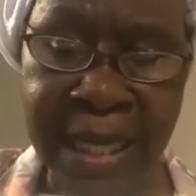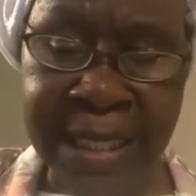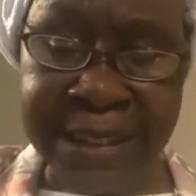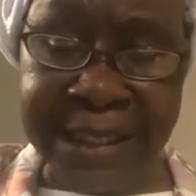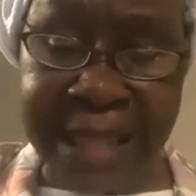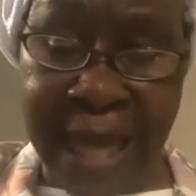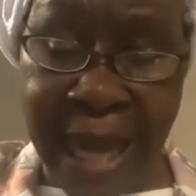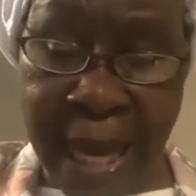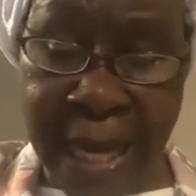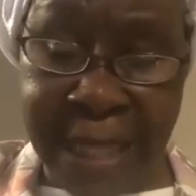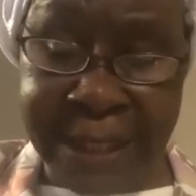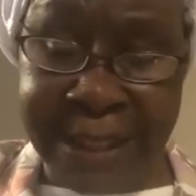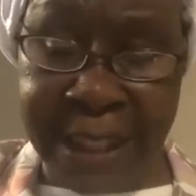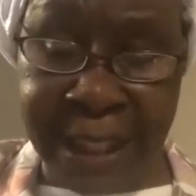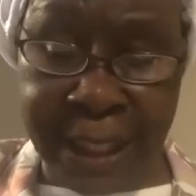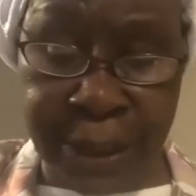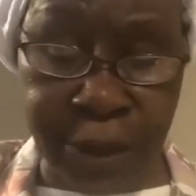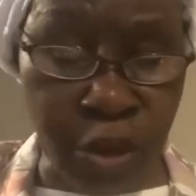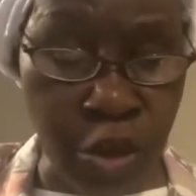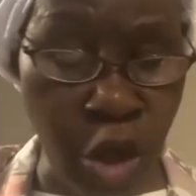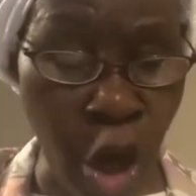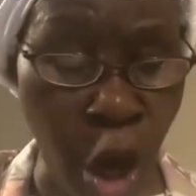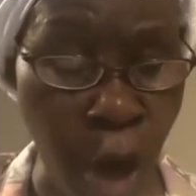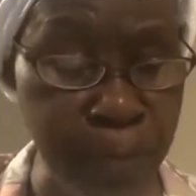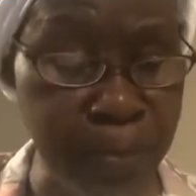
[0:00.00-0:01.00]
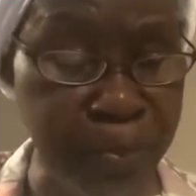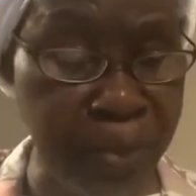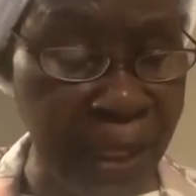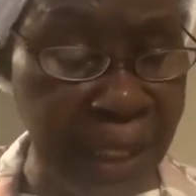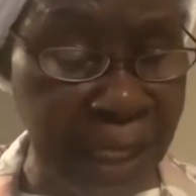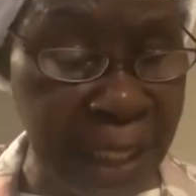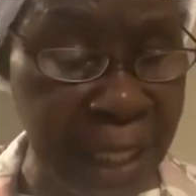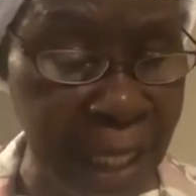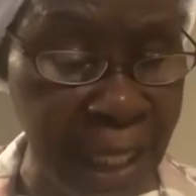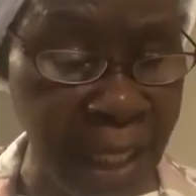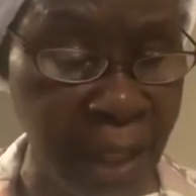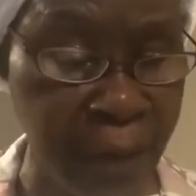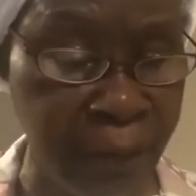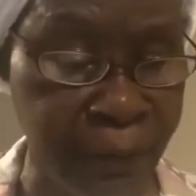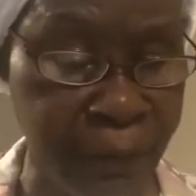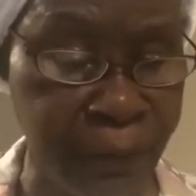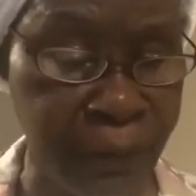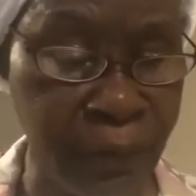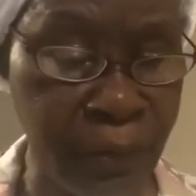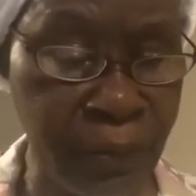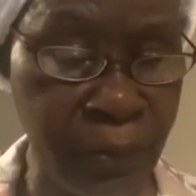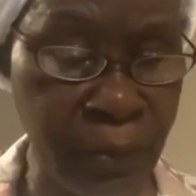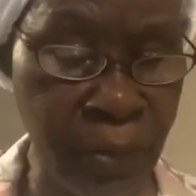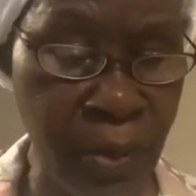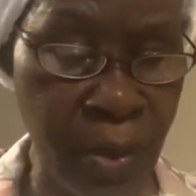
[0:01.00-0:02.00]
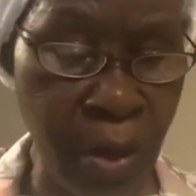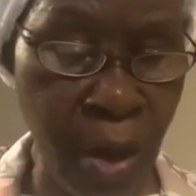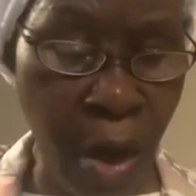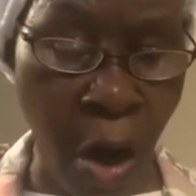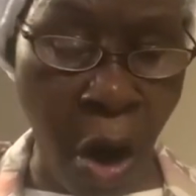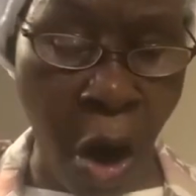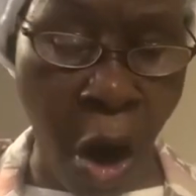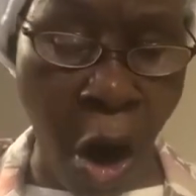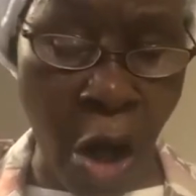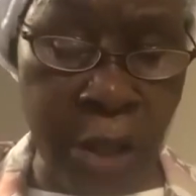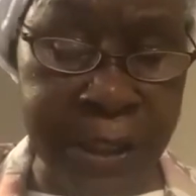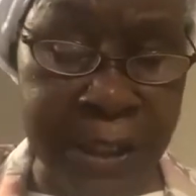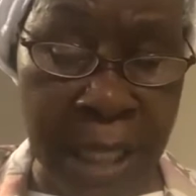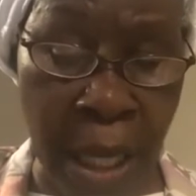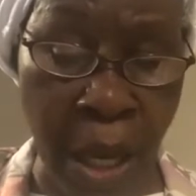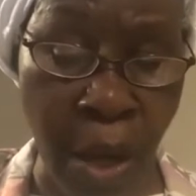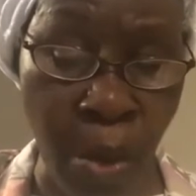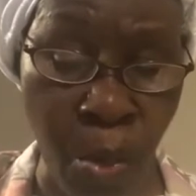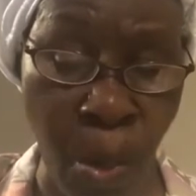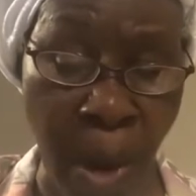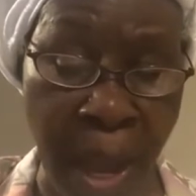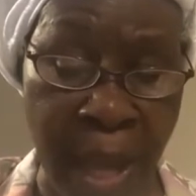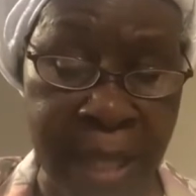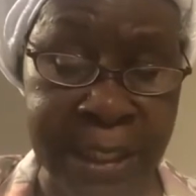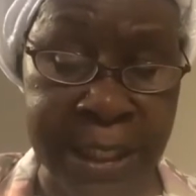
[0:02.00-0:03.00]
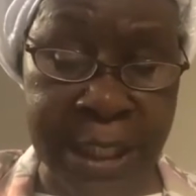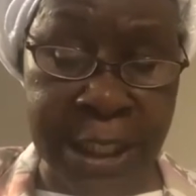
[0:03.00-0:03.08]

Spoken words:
they did not believe or they were